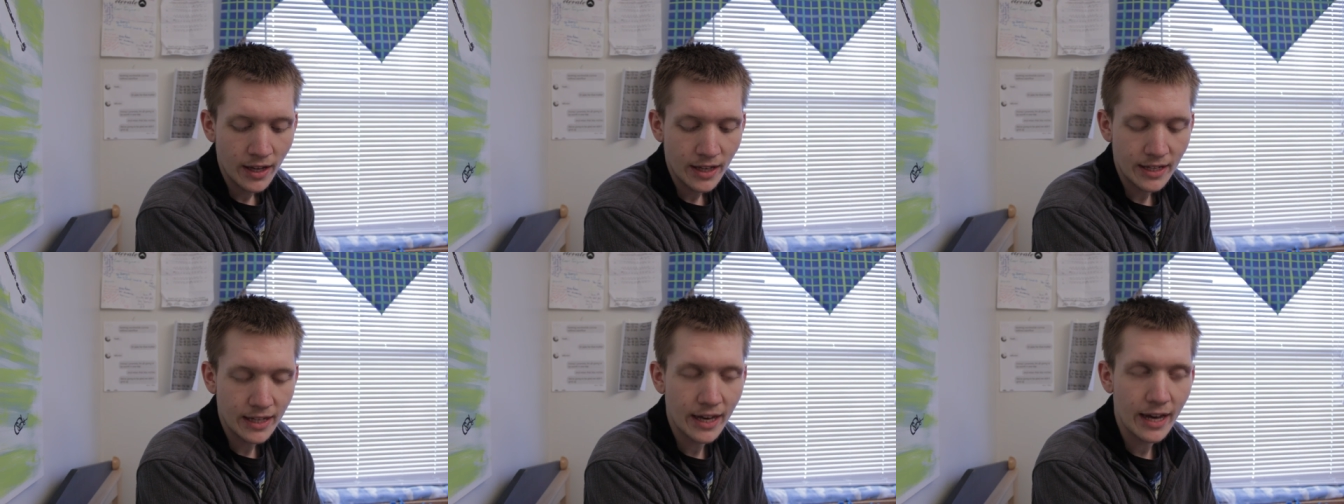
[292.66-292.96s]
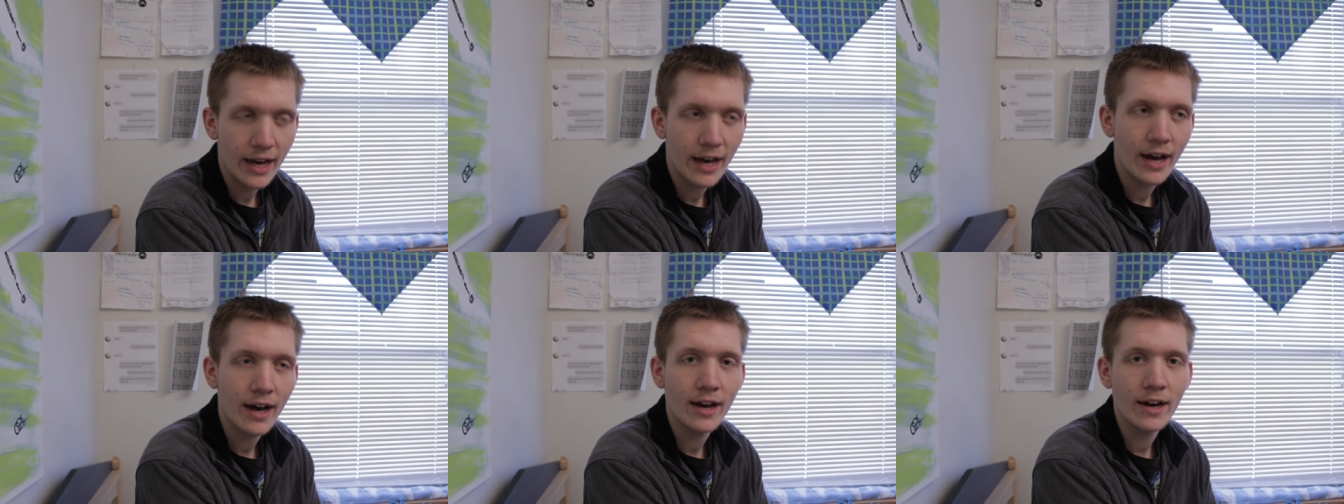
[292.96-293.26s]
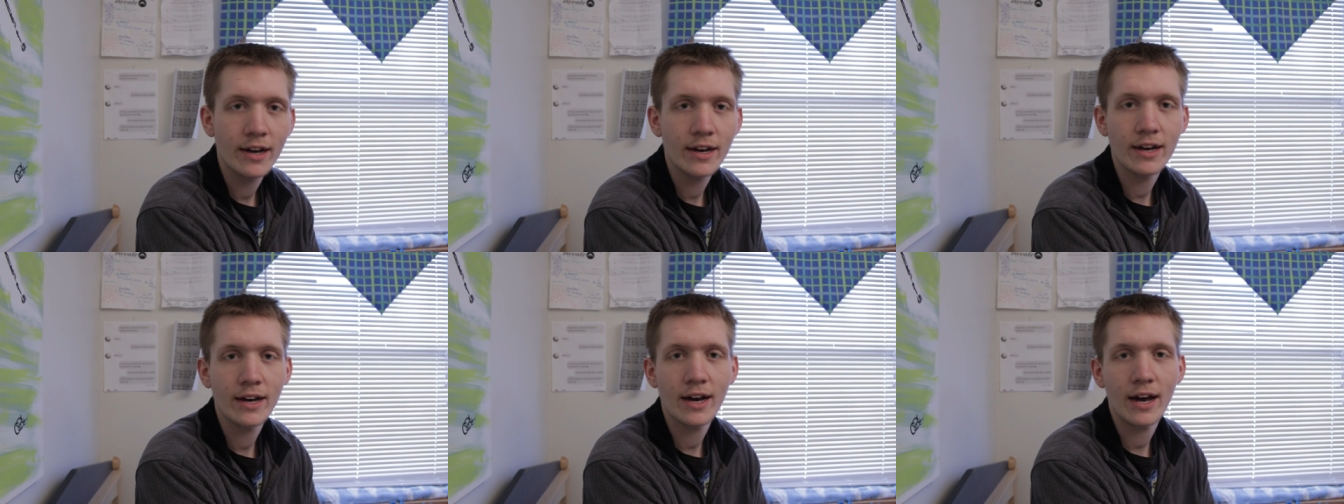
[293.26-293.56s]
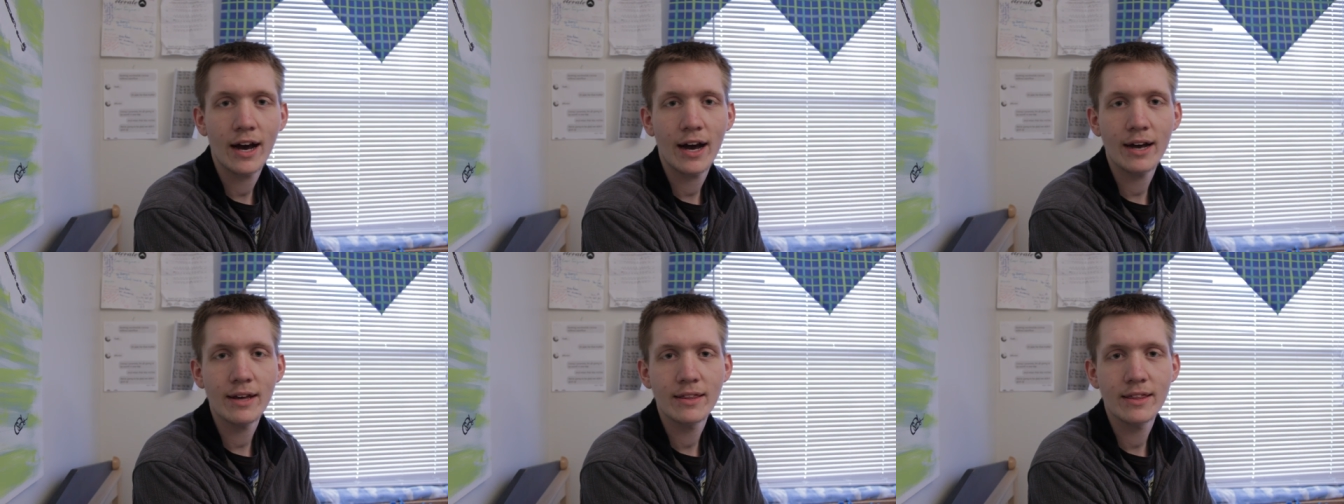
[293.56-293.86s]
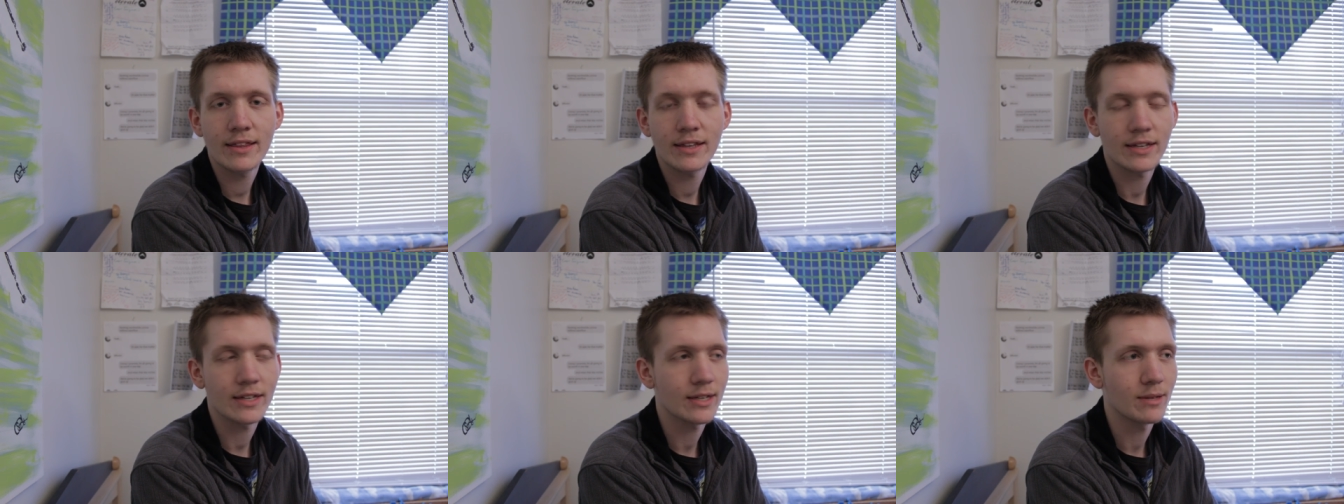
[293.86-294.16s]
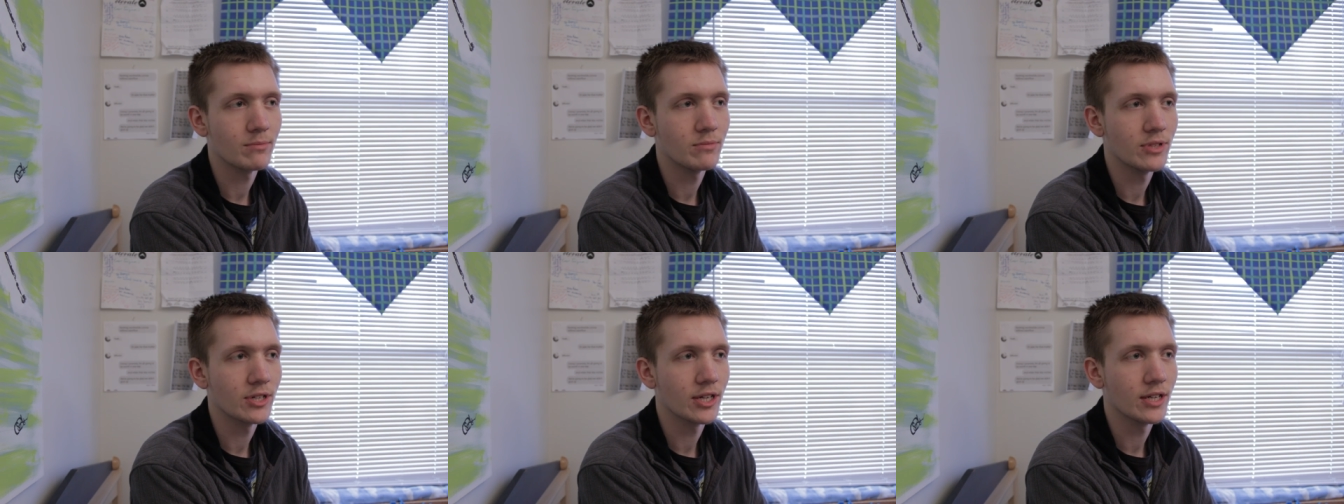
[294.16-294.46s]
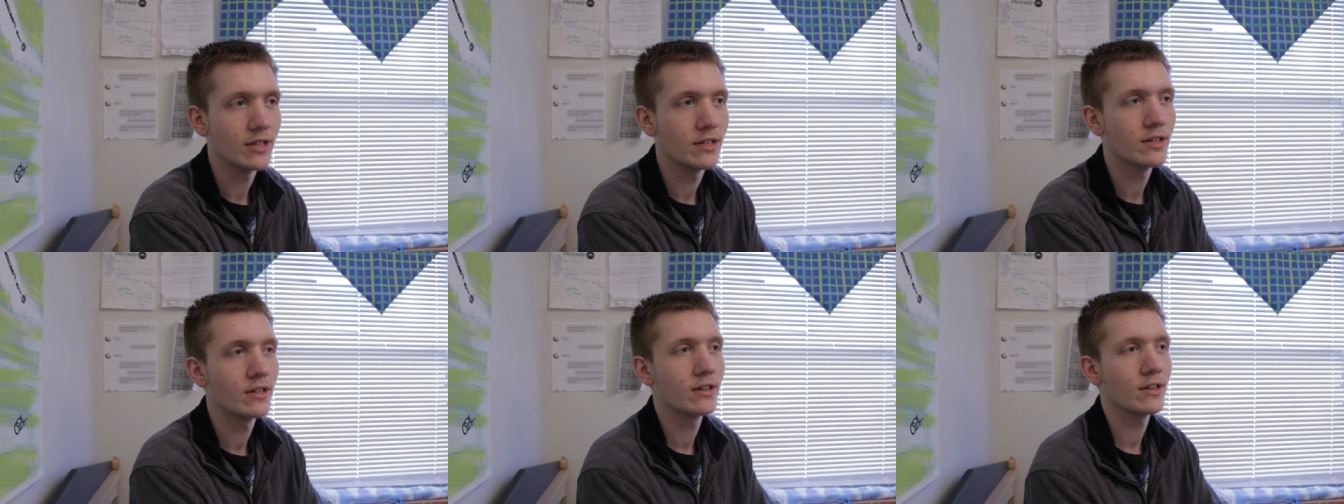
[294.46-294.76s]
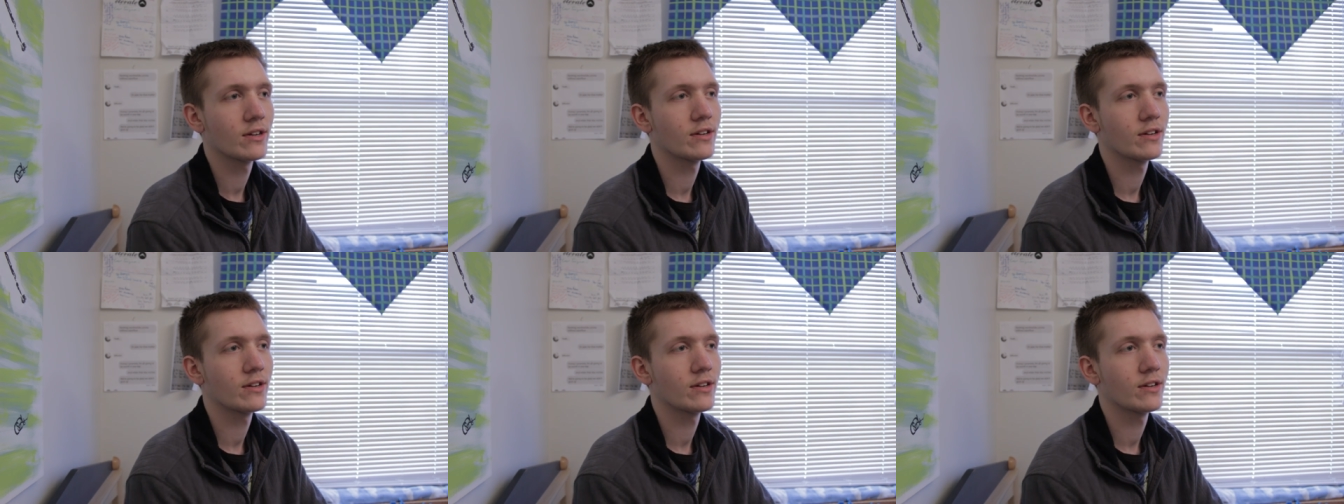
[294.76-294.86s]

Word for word: yeah, I think I'm done.